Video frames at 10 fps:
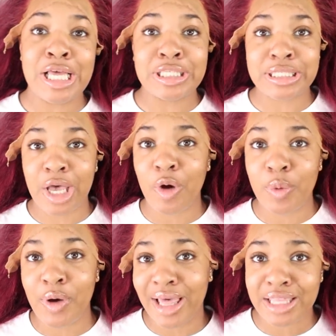So
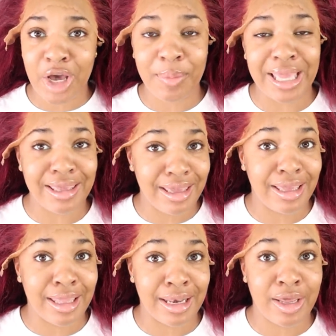we're gonna have to go back
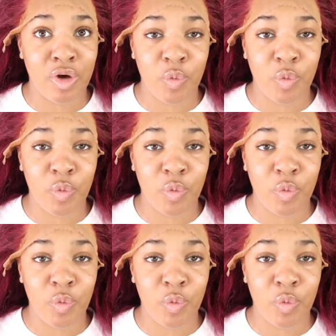in